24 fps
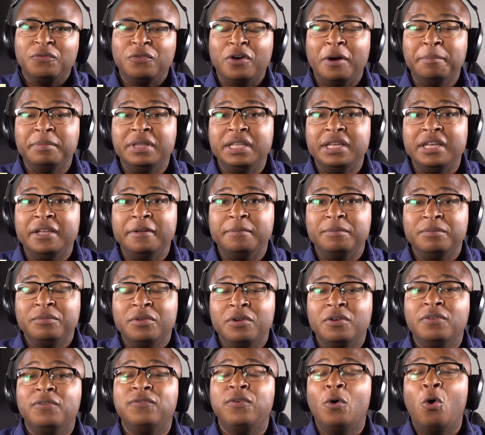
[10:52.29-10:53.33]
from the
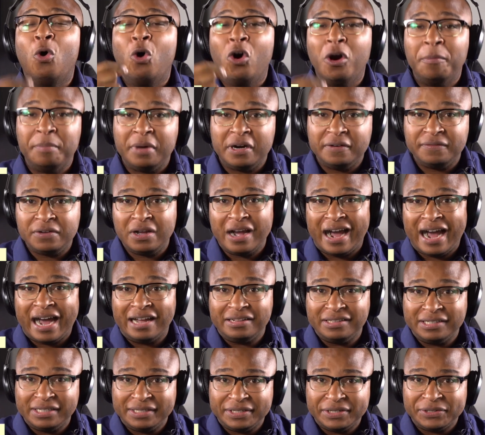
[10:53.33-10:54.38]
form of
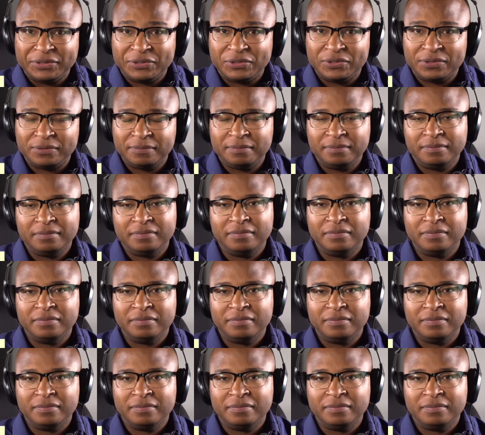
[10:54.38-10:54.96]
godliness